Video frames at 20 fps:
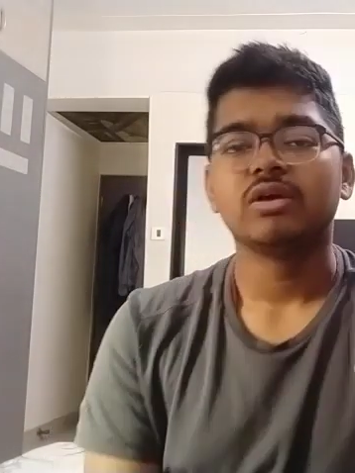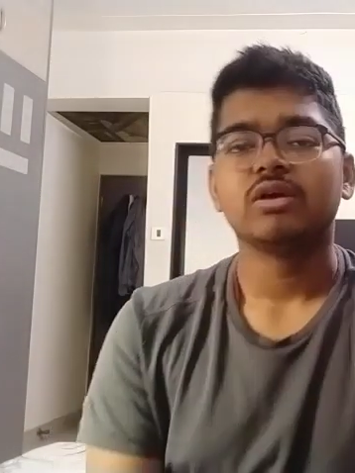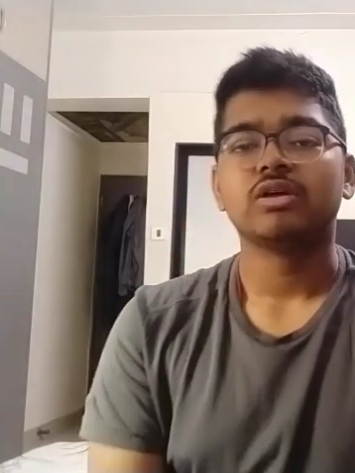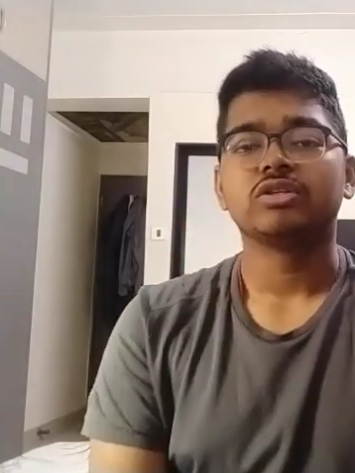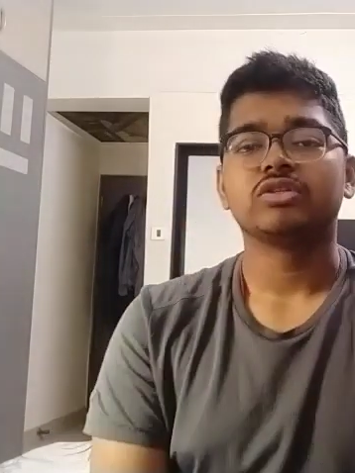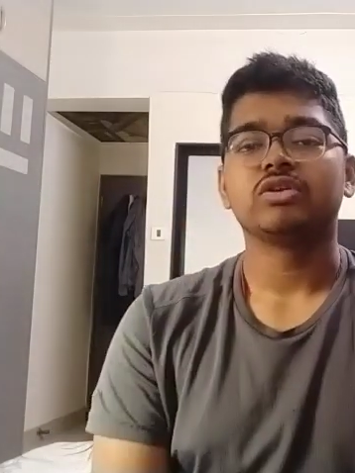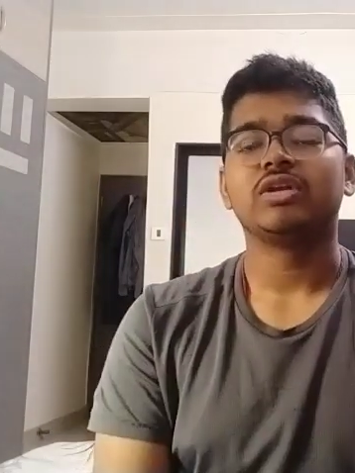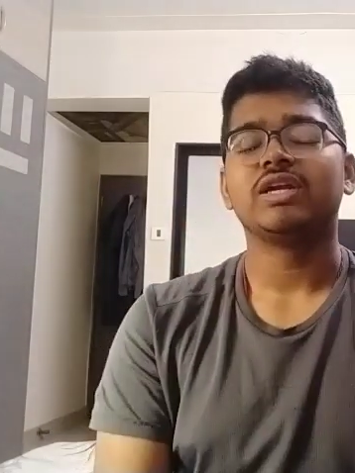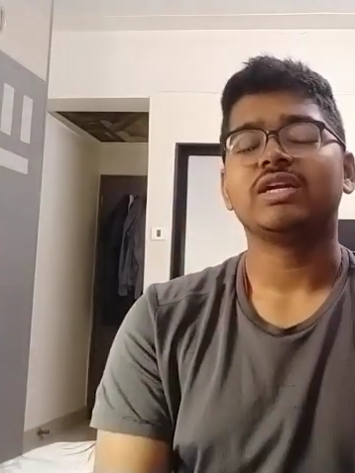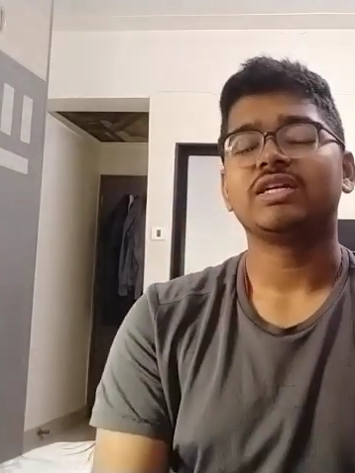
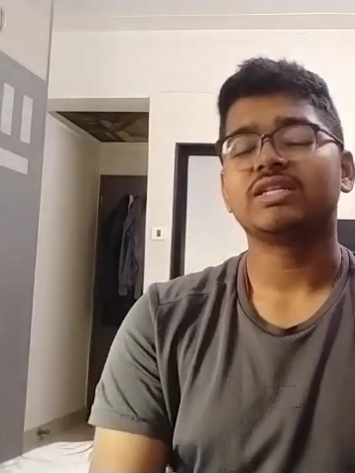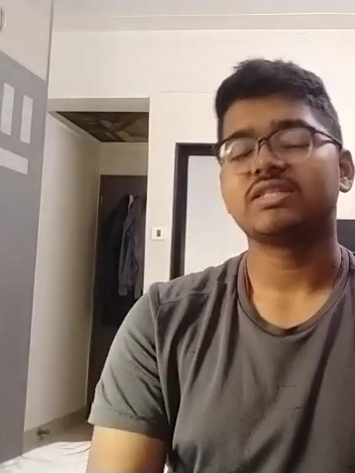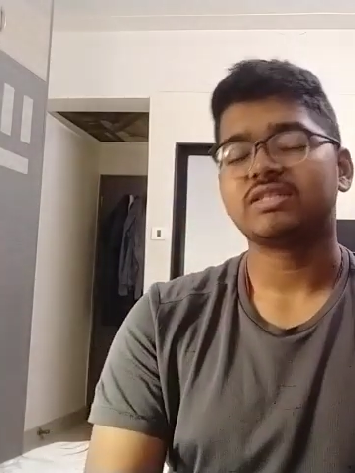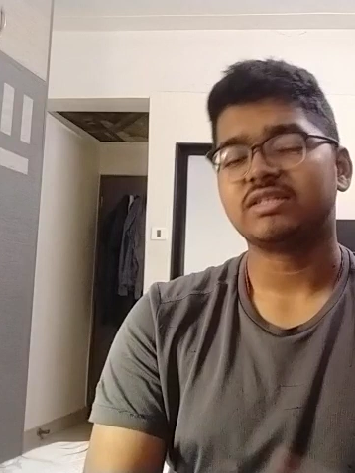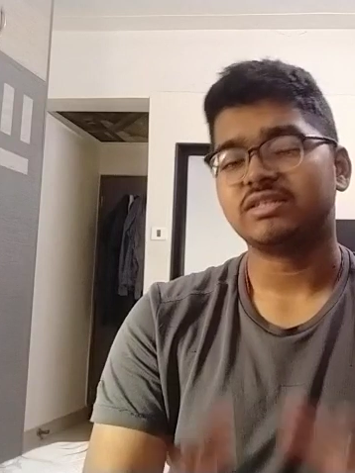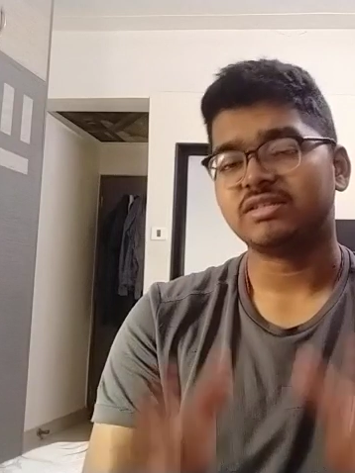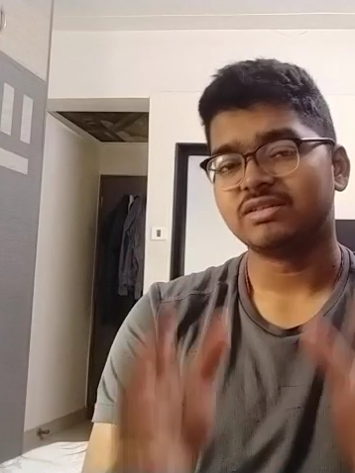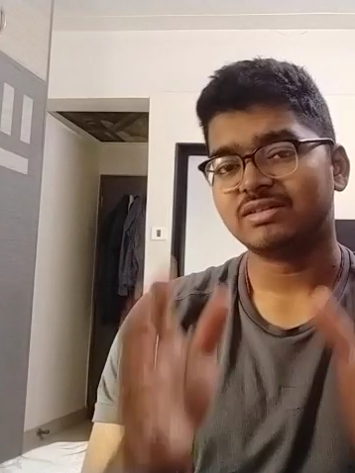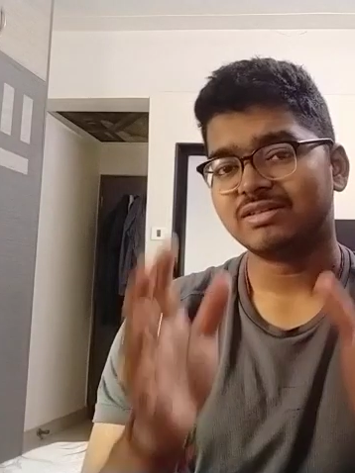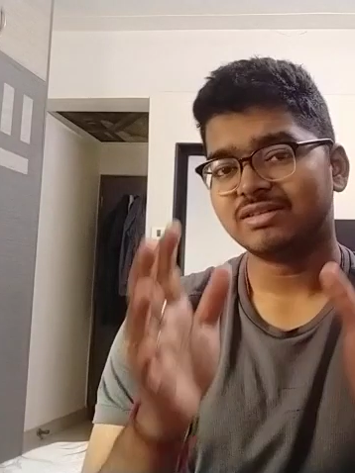So let us
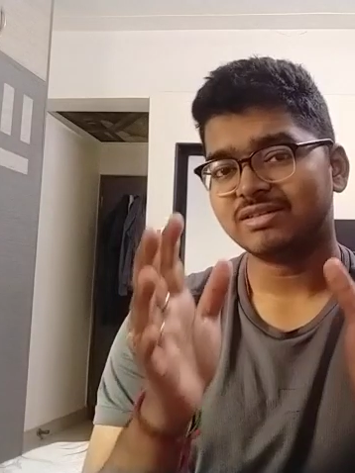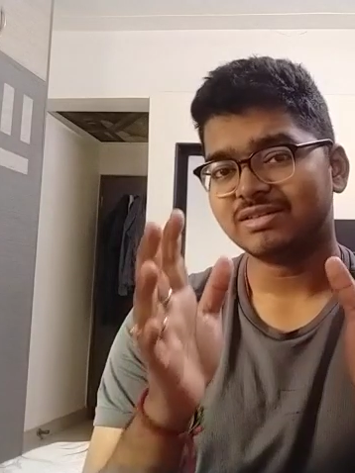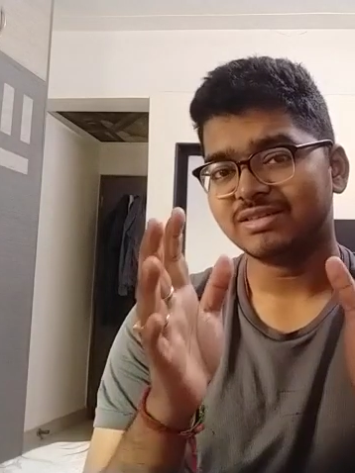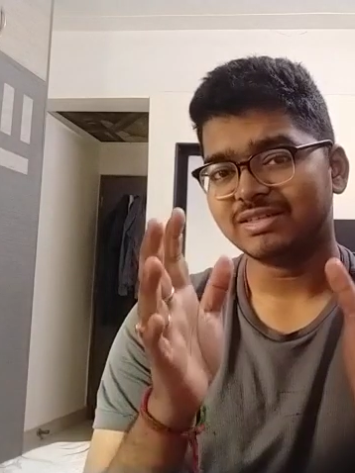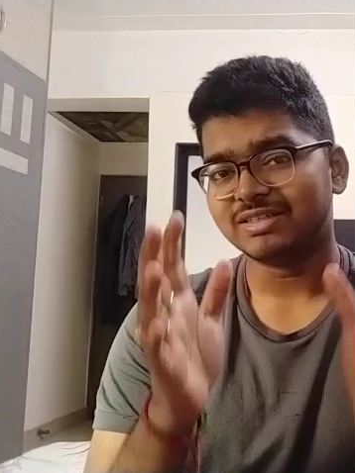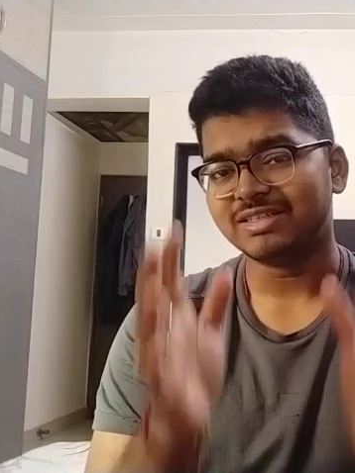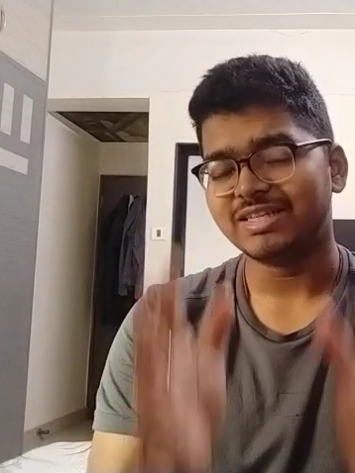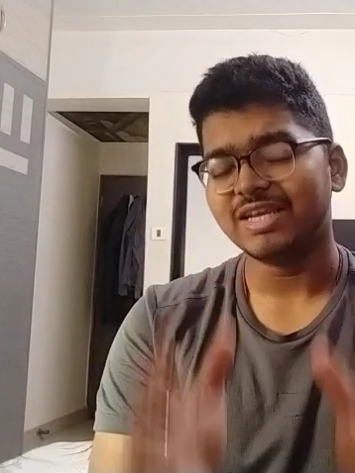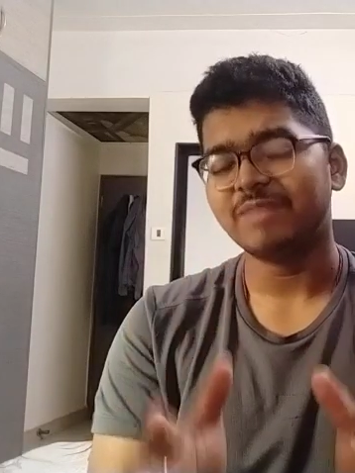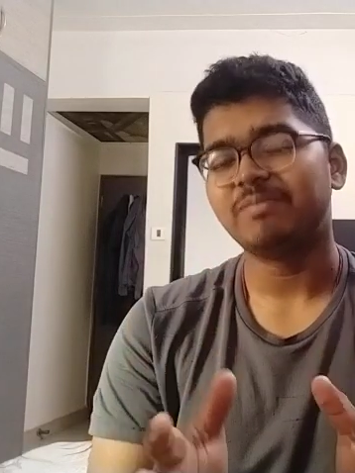
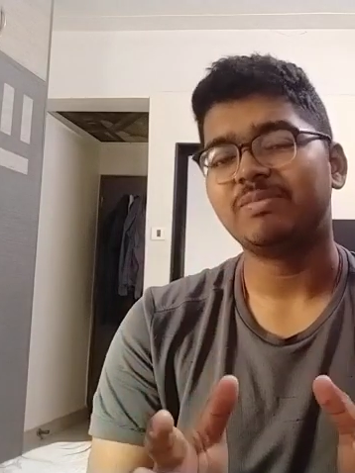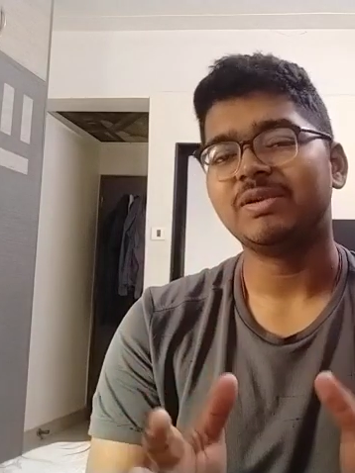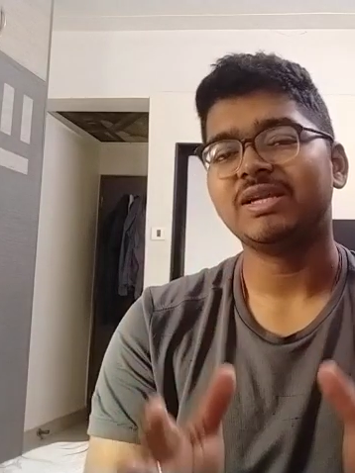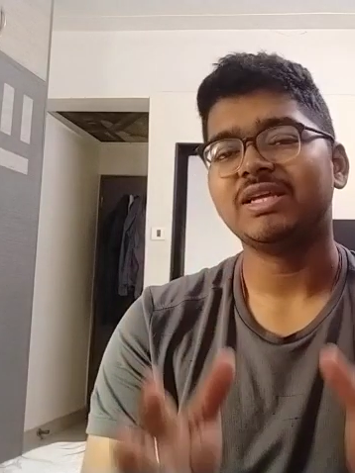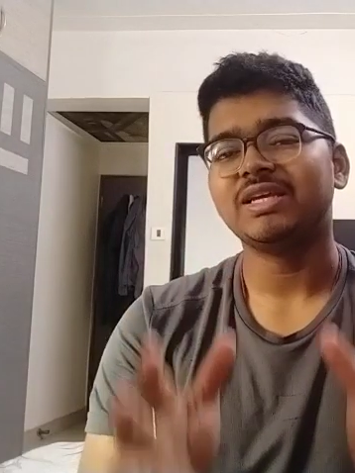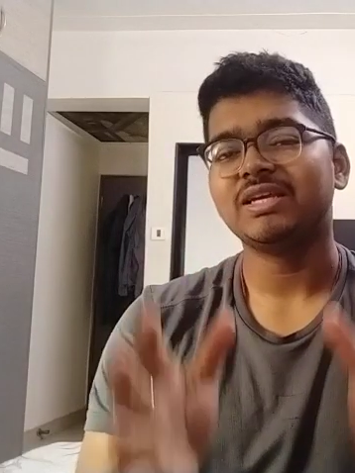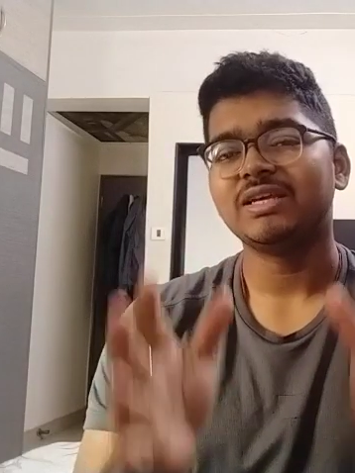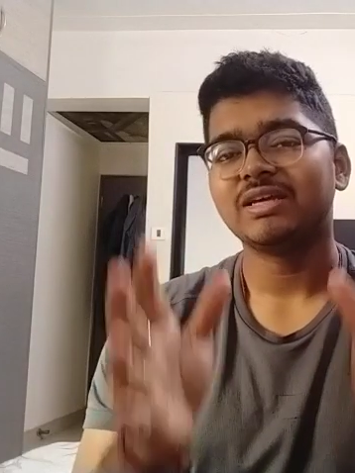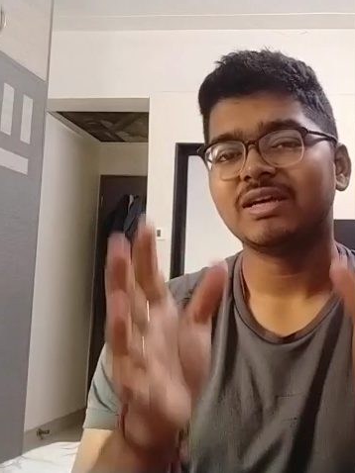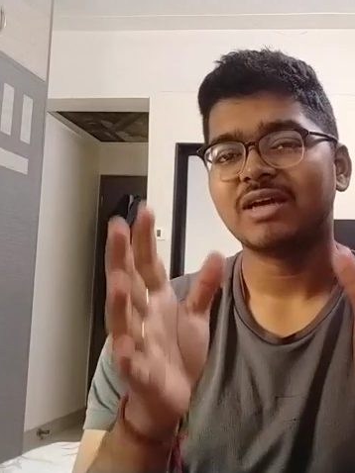
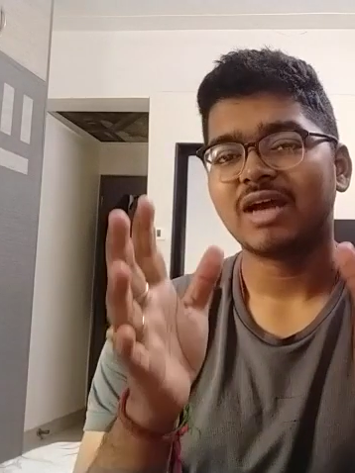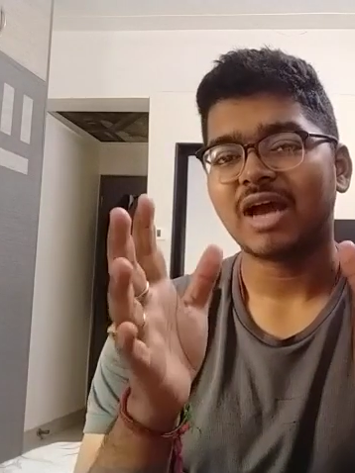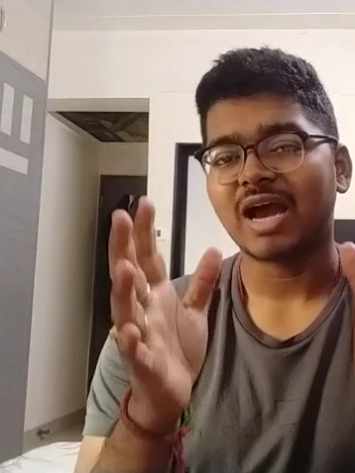deeply